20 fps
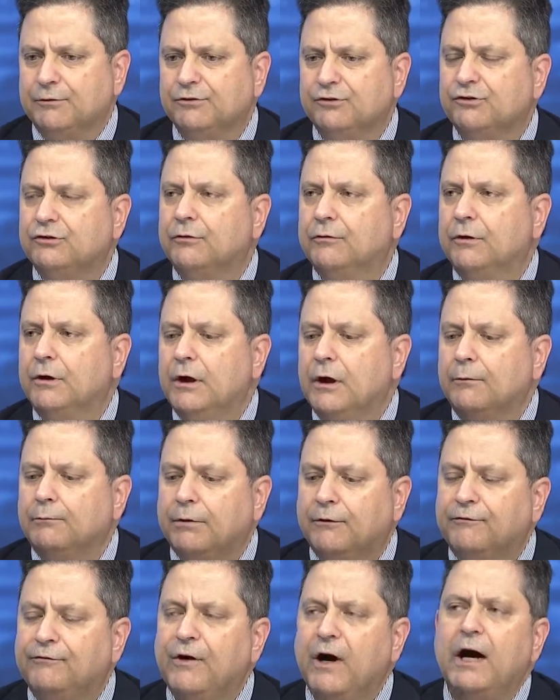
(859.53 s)
It's to
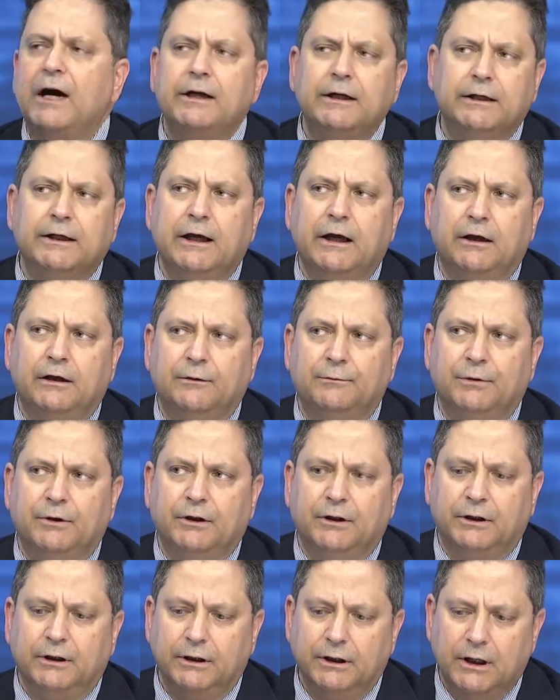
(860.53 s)
provide
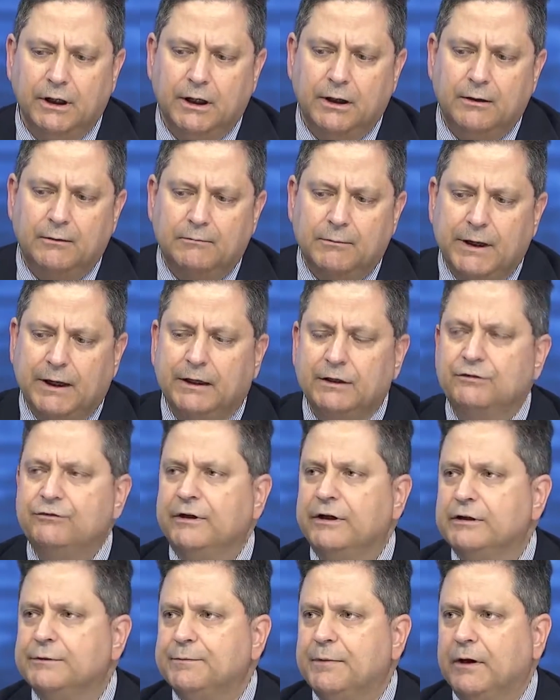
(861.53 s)
accountability, make it
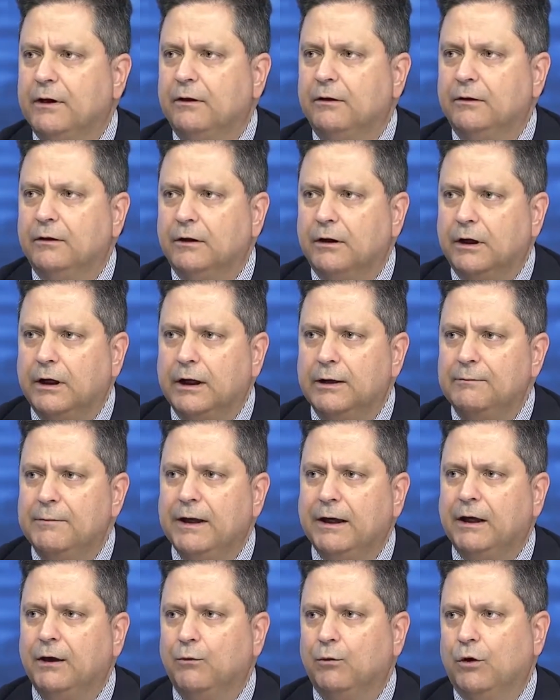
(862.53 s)
transparent, and
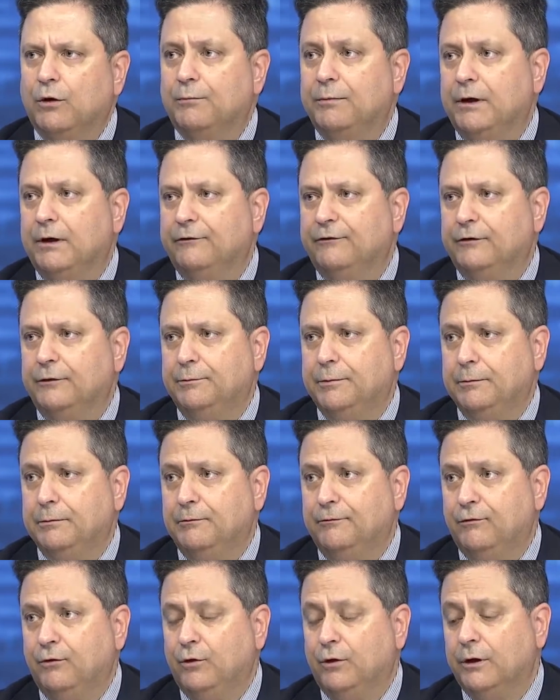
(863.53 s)
make it work better for the people
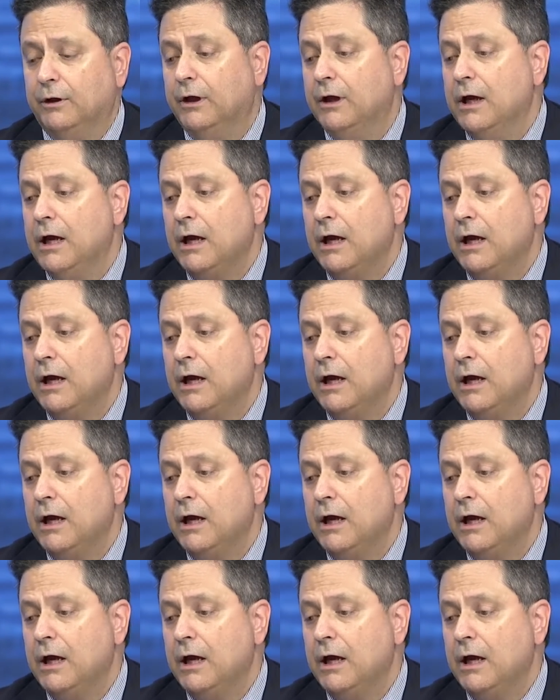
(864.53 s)
of Florida.